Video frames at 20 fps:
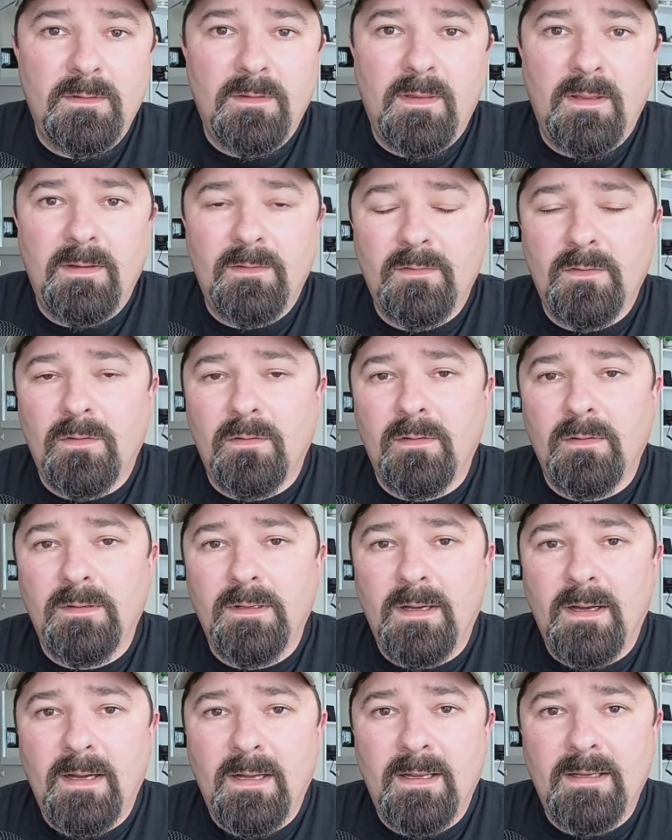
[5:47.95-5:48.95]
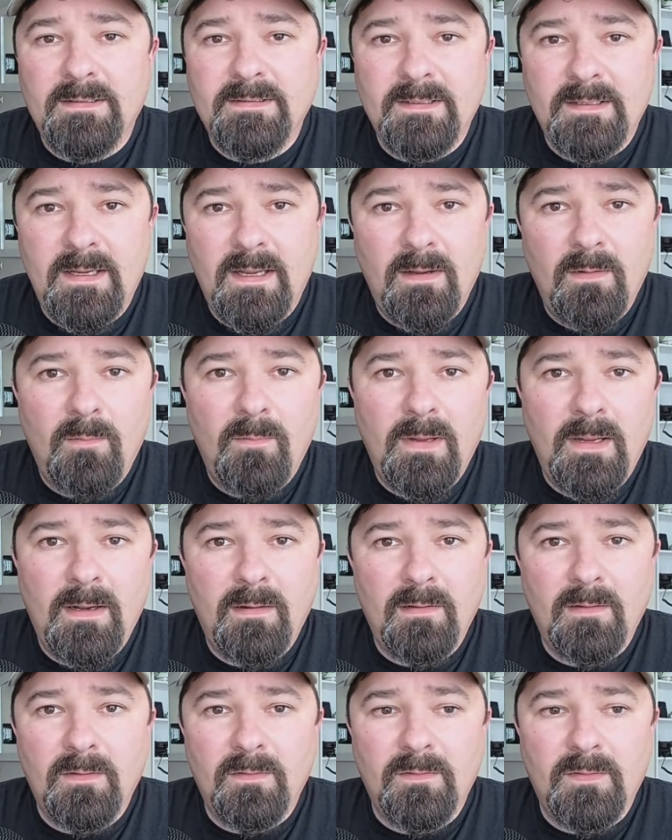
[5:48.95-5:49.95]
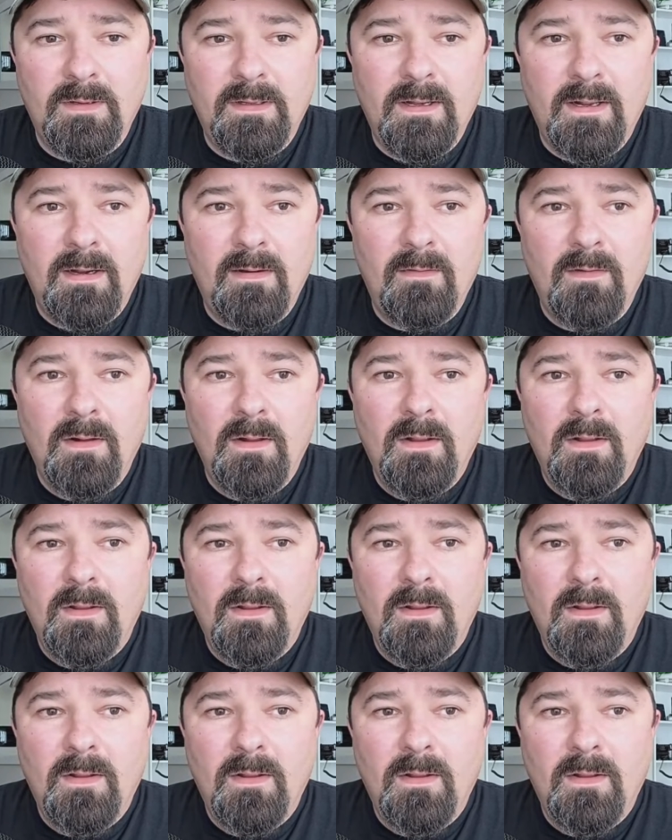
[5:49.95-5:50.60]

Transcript: things that are in the ISM band because they kind of